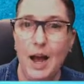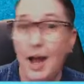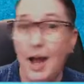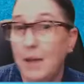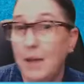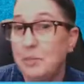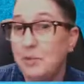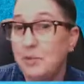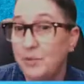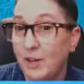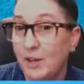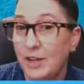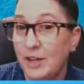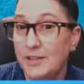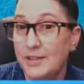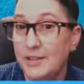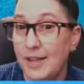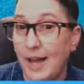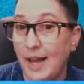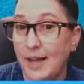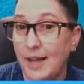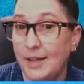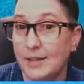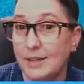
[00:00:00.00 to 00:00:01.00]
I'm a
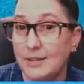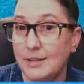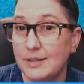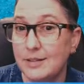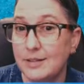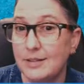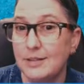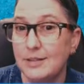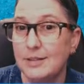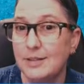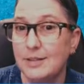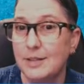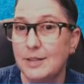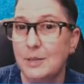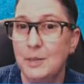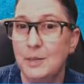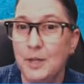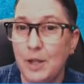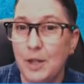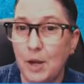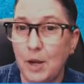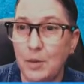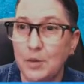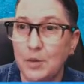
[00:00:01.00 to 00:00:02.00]
fonts addict. Let
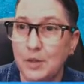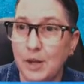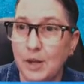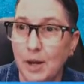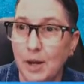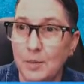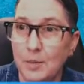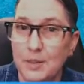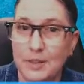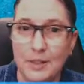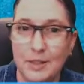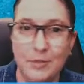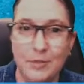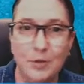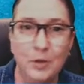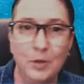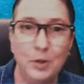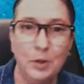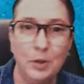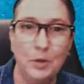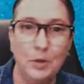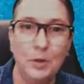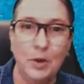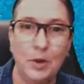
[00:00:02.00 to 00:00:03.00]
me know in the comments if
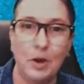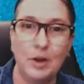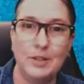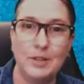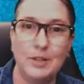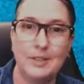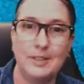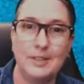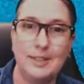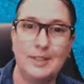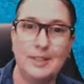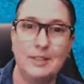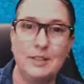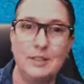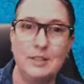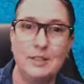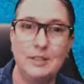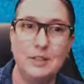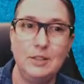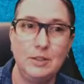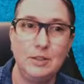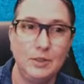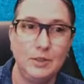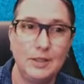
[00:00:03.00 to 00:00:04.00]
you are as addicted
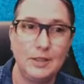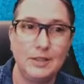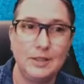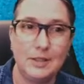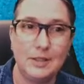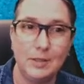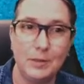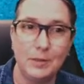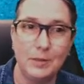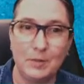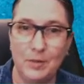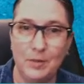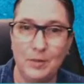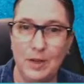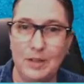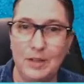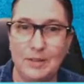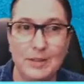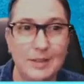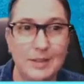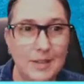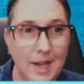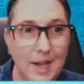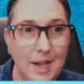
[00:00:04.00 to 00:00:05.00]
to using different
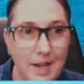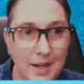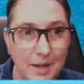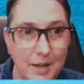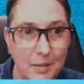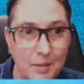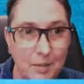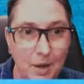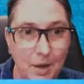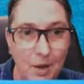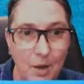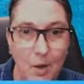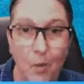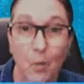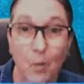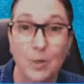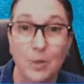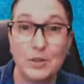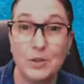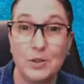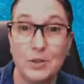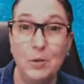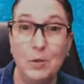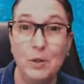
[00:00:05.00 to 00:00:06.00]
fonts as I am.
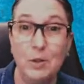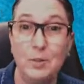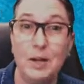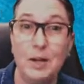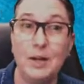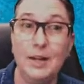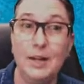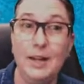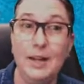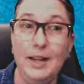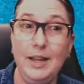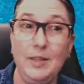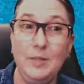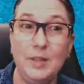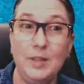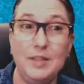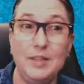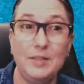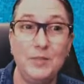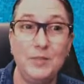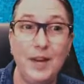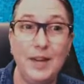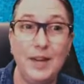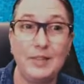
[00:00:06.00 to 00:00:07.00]
What's cool about Canva
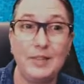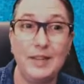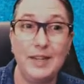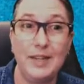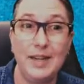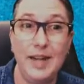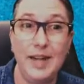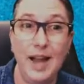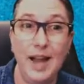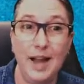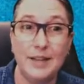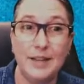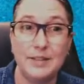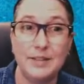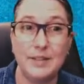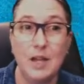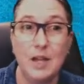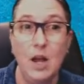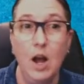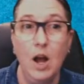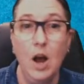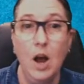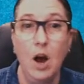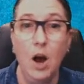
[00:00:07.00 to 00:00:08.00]
is the fact that it has
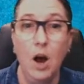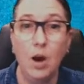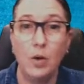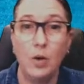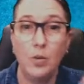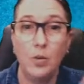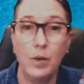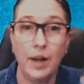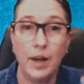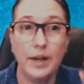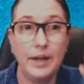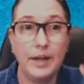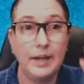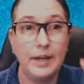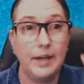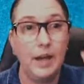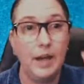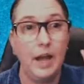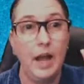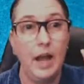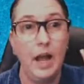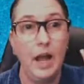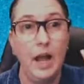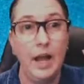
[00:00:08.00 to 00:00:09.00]
already
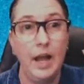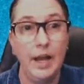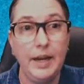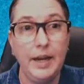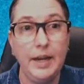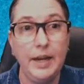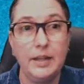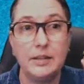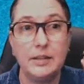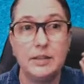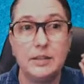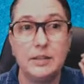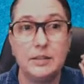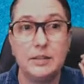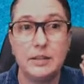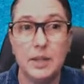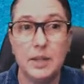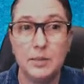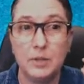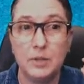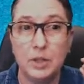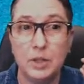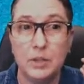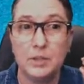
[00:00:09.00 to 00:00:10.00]
headings,
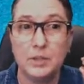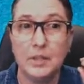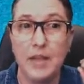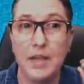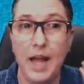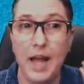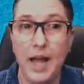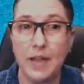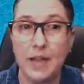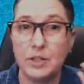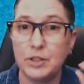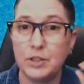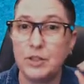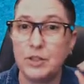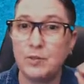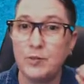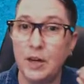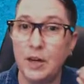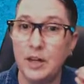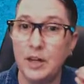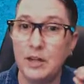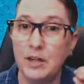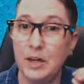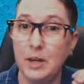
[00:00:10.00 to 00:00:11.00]
subscripts, and actually
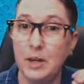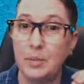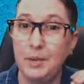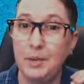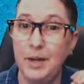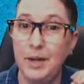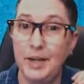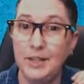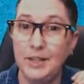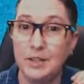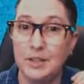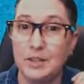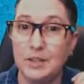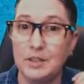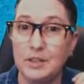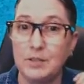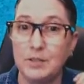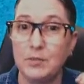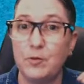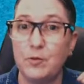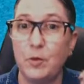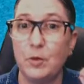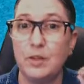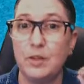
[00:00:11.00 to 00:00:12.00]
font combinations
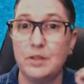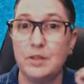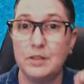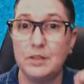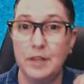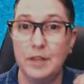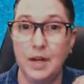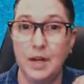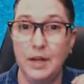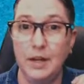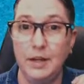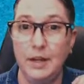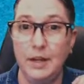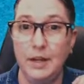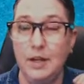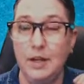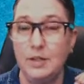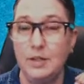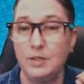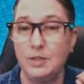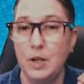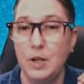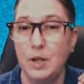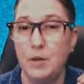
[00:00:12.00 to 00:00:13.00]
for design.
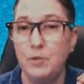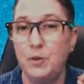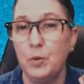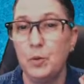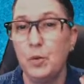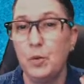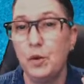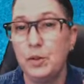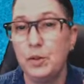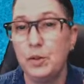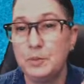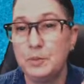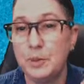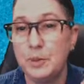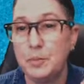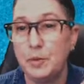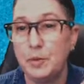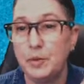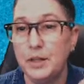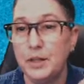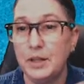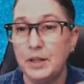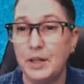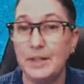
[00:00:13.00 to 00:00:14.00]
So if you're one of those
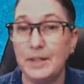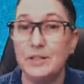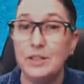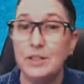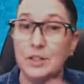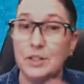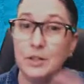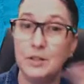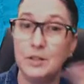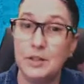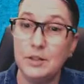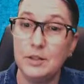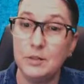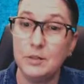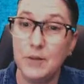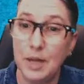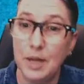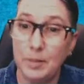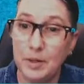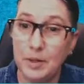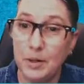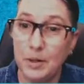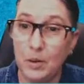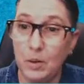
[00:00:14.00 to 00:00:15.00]
people that likes to go down the
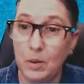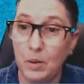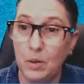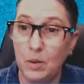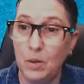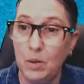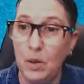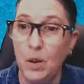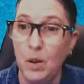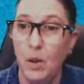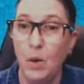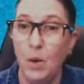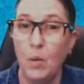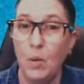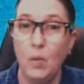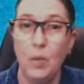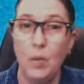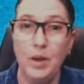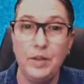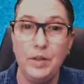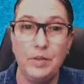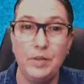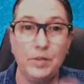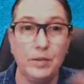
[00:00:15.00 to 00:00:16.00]
rabbit hole
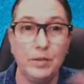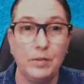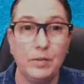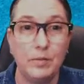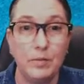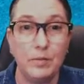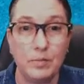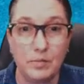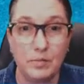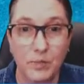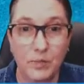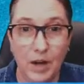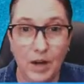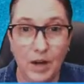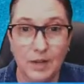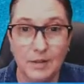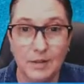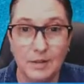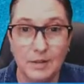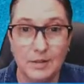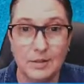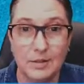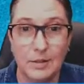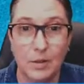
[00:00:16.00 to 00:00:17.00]
with
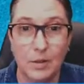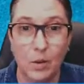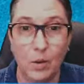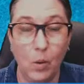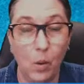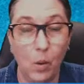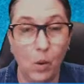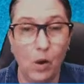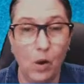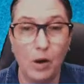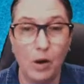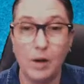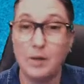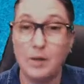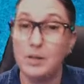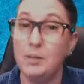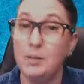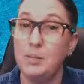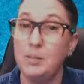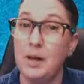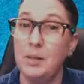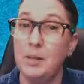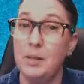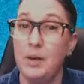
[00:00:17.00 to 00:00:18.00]
fonts, or
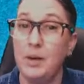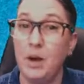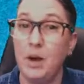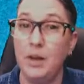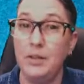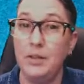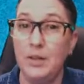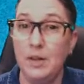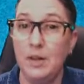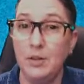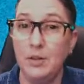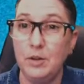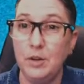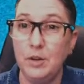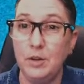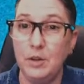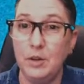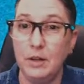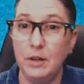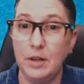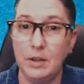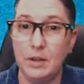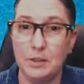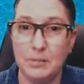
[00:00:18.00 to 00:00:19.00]
you might be on the other end
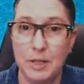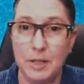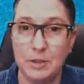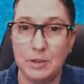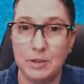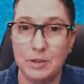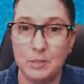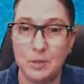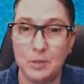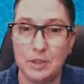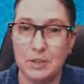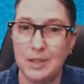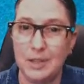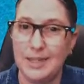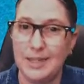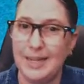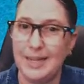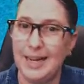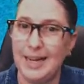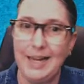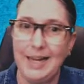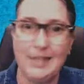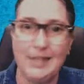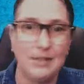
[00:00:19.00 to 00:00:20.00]
of the spectrum where you're
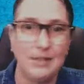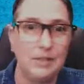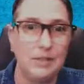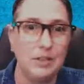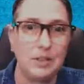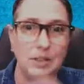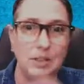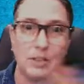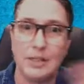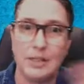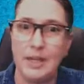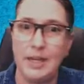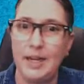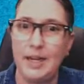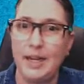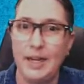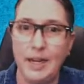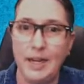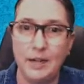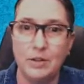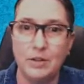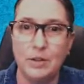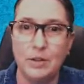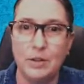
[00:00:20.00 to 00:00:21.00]
like, I just
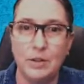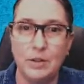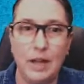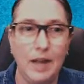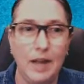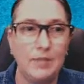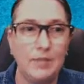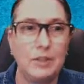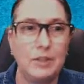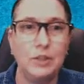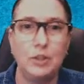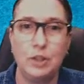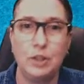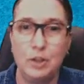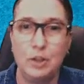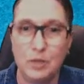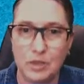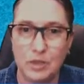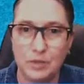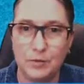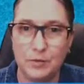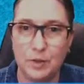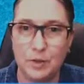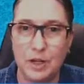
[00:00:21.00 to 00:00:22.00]
can't handle having to
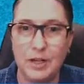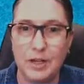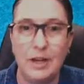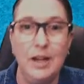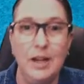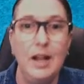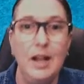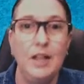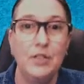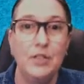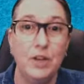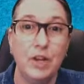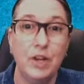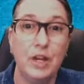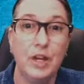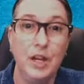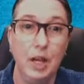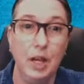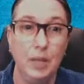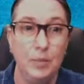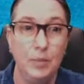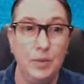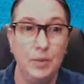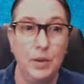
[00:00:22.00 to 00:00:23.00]
choose the font, they're going
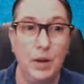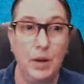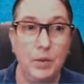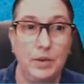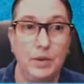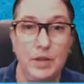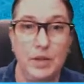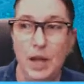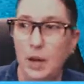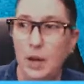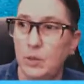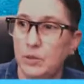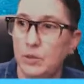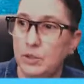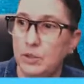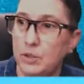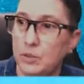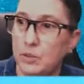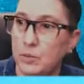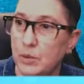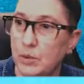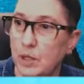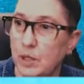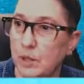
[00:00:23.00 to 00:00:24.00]
to help you out with that, which
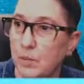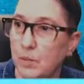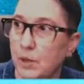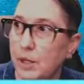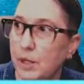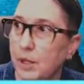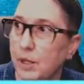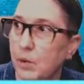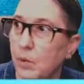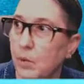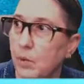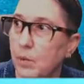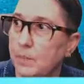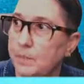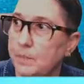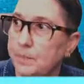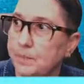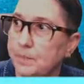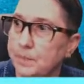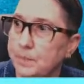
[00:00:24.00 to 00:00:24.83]
is really, really cool.